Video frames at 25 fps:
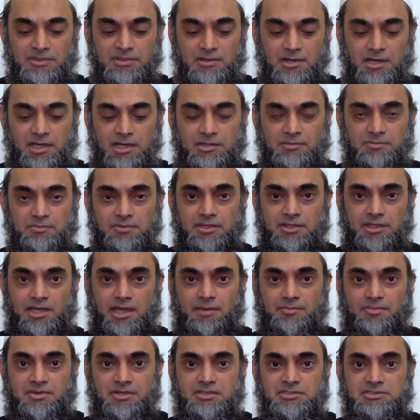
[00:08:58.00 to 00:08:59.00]
talaq thing
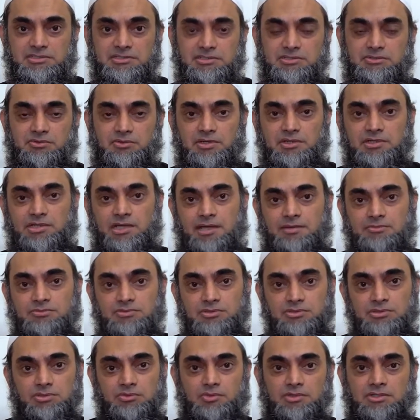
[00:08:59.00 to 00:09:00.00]
happened. It's a three
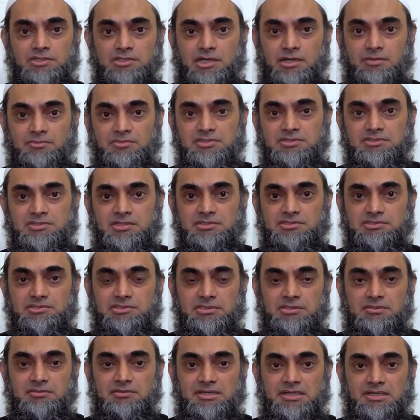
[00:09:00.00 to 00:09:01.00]
times or the one time, it's
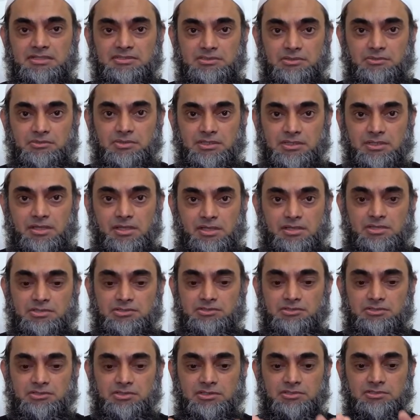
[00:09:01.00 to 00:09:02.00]
considered as a one.
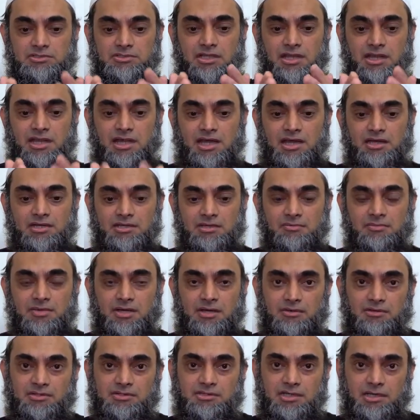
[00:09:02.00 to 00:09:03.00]
So the talaq
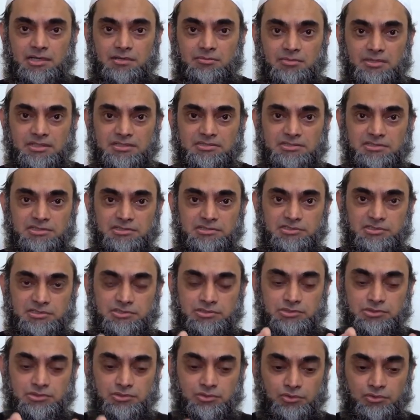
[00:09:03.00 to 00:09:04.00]
marratan means it's a
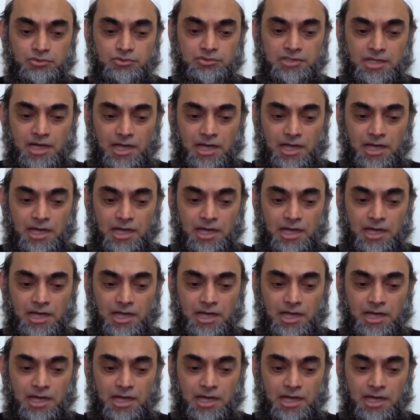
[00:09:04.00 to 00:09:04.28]
two